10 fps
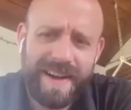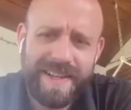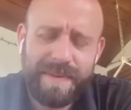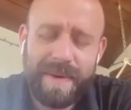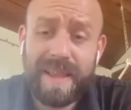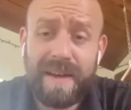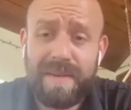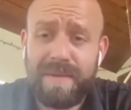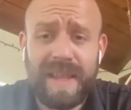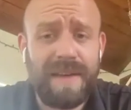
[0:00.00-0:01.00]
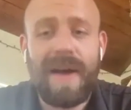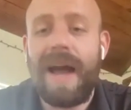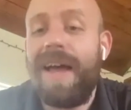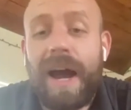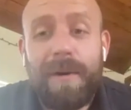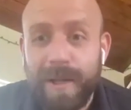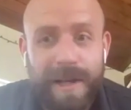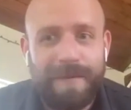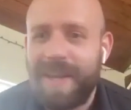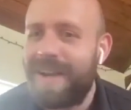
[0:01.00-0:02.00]
awesome. I always
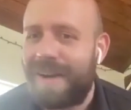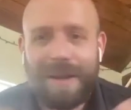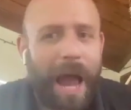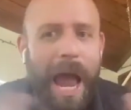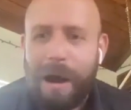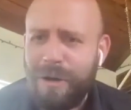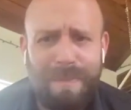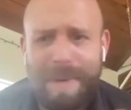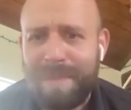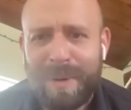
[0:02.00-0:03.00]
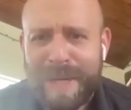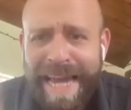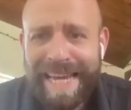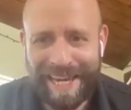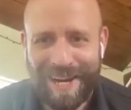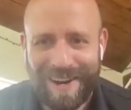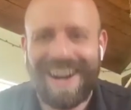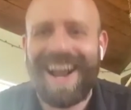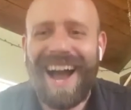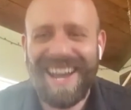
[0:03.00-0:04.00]
love hearing, how do people get here?
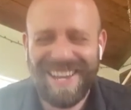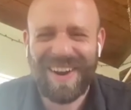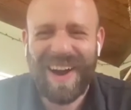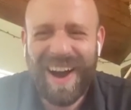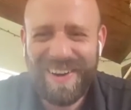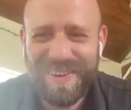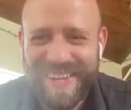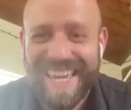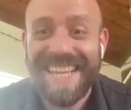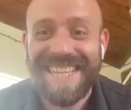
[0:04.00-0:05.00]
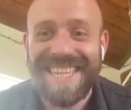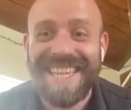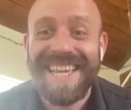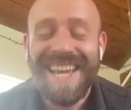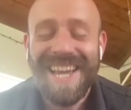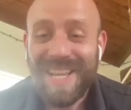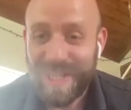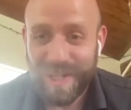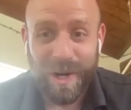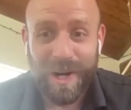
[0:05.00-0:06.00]
How do we get to
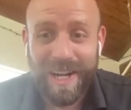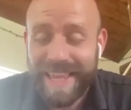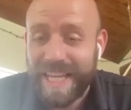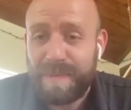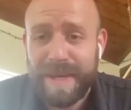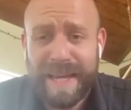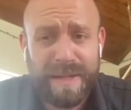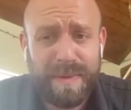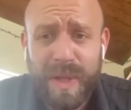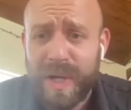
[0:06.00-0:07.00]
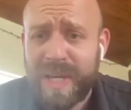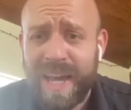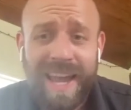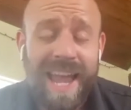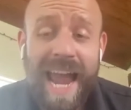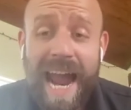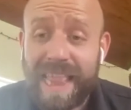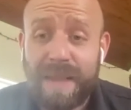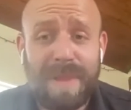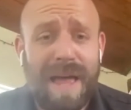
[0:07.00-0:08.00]
starting this? Because we look
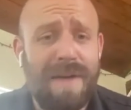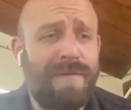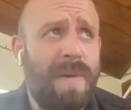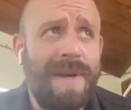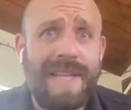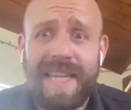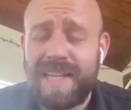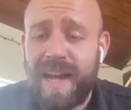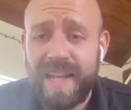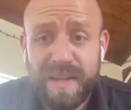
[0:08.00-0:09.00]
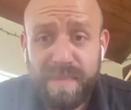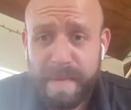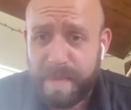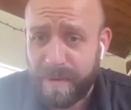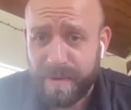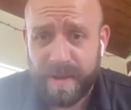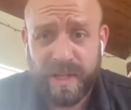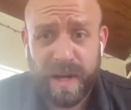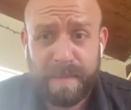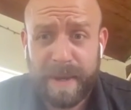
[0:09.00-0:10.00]
at the platform, we see tons of people
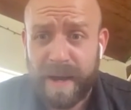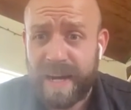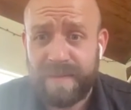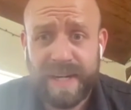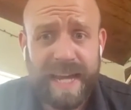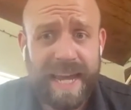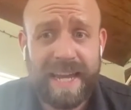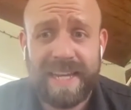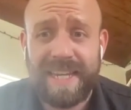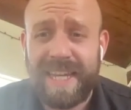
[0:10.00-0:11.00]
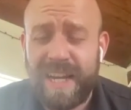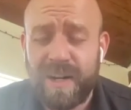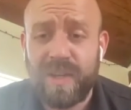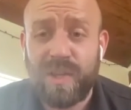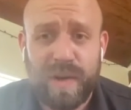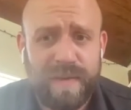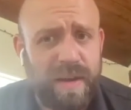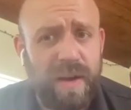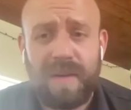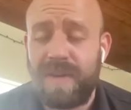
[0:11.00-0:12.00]
jumping on every day, and to hear the story,
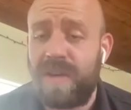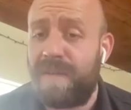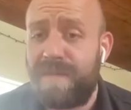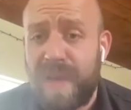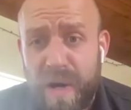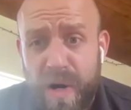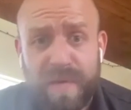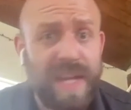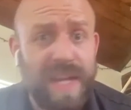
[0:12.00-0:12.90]
like, oh, I found it over